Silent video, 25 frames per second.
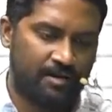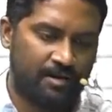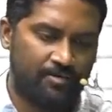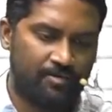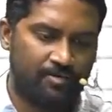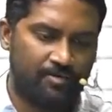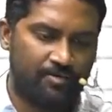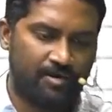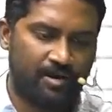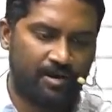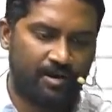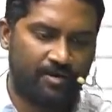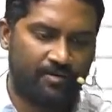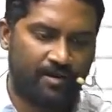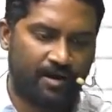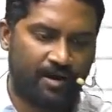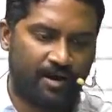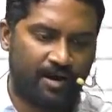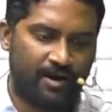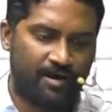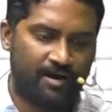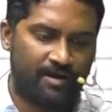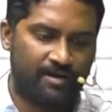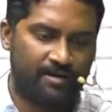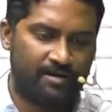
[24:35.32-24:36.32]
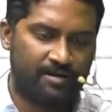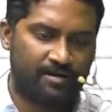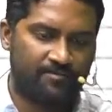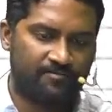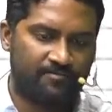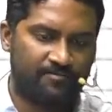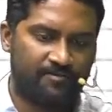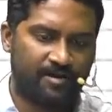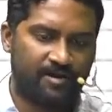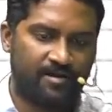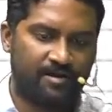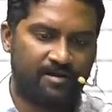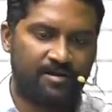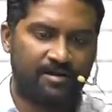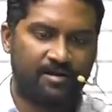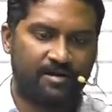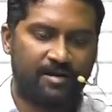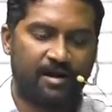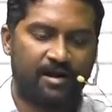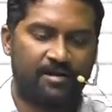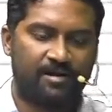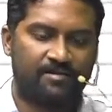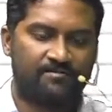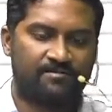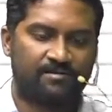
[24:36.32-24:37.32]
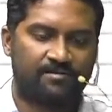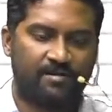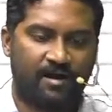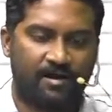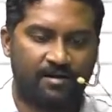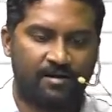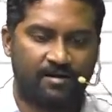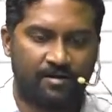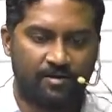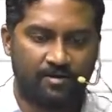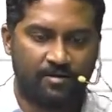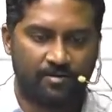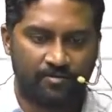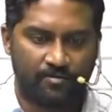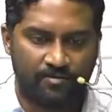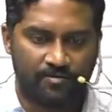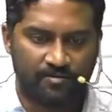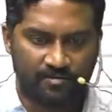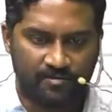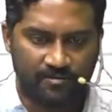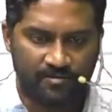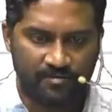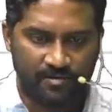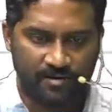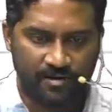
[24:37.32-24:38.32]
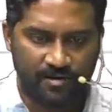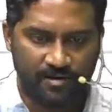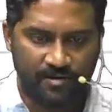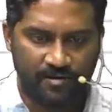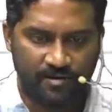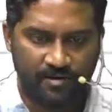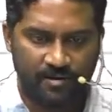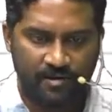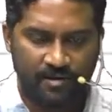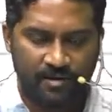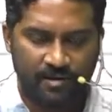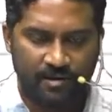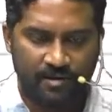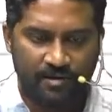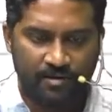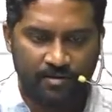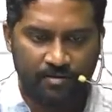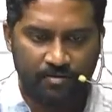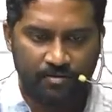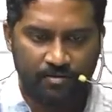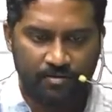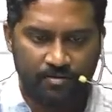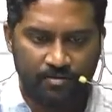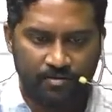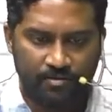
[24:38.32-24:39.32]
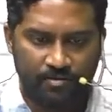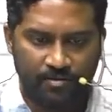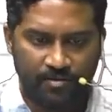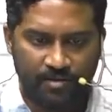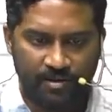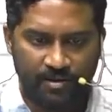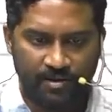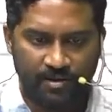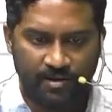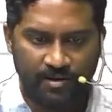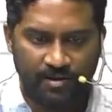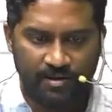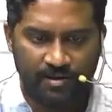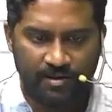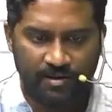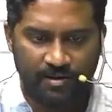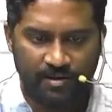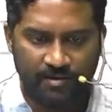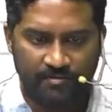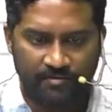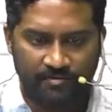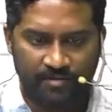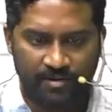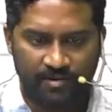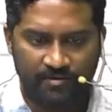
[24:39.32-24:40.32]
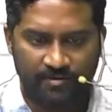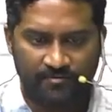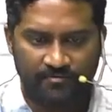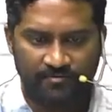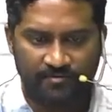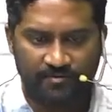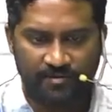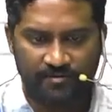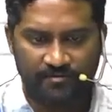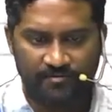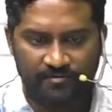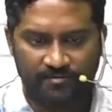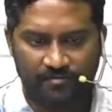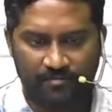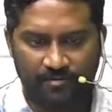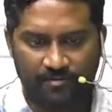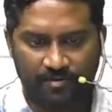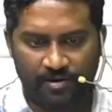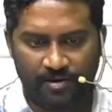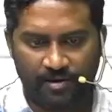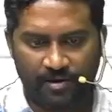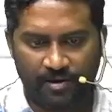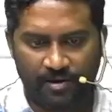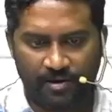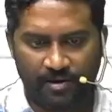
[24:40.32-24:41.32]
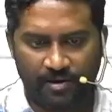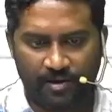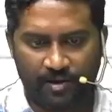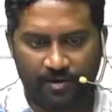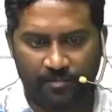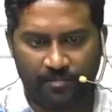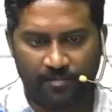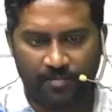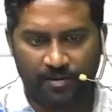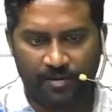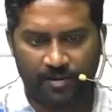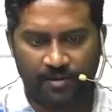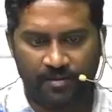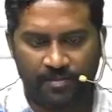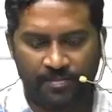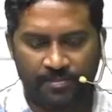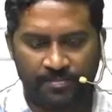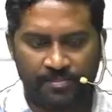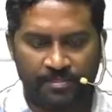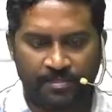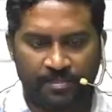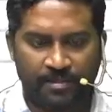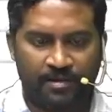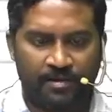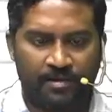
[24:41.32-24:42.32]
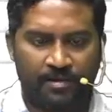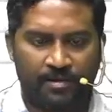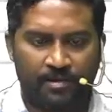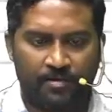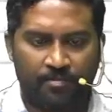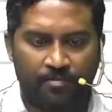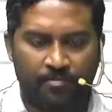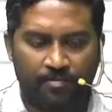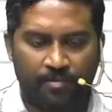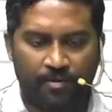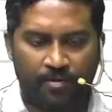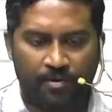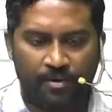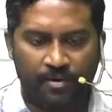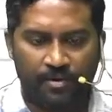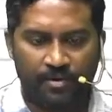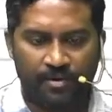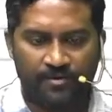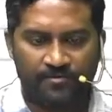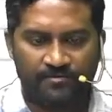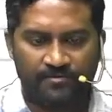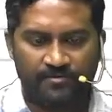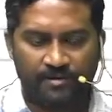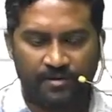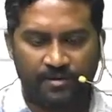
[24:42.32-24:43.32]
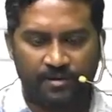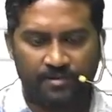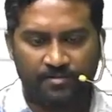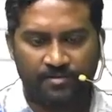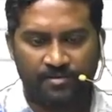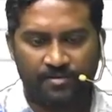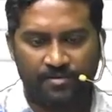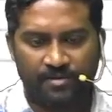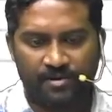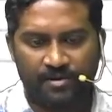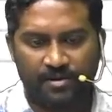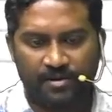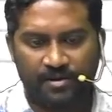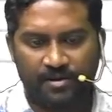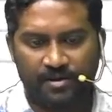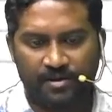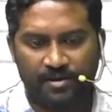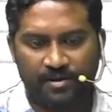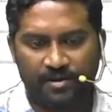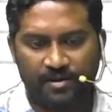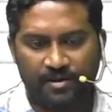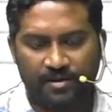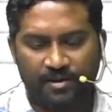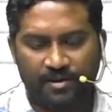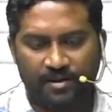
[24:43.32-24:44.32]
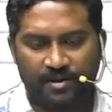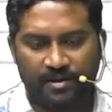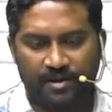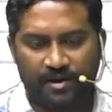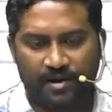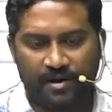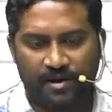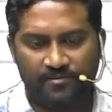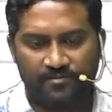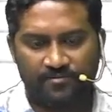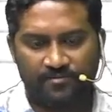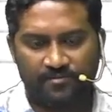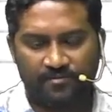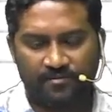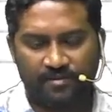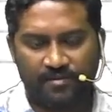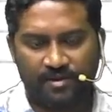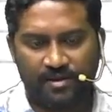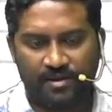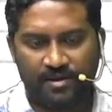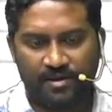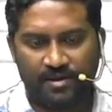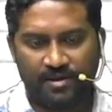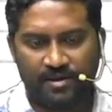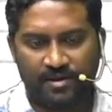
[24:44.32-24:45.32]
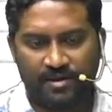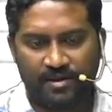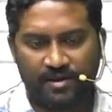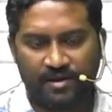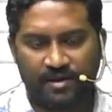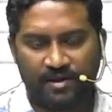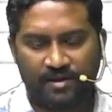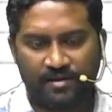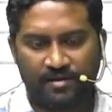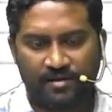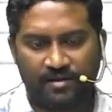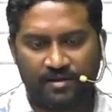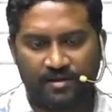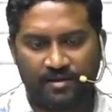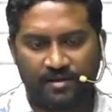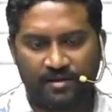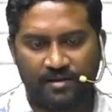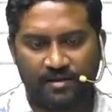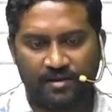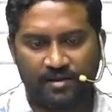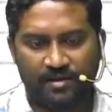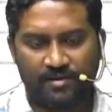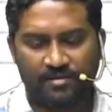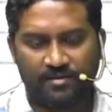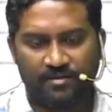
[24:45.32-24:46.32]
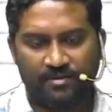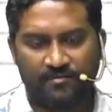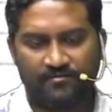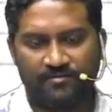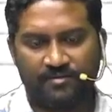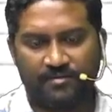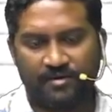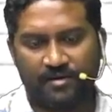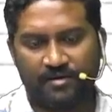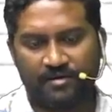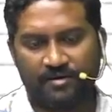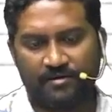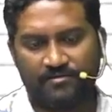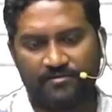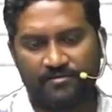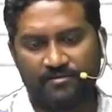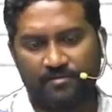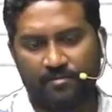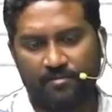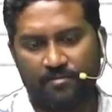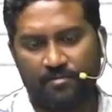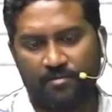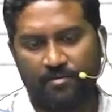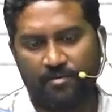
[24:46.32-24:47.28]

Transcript: Now you have identified and started to treat. Now during recovery phase, what can happen? Now body's immunity gradually can clear the fungus.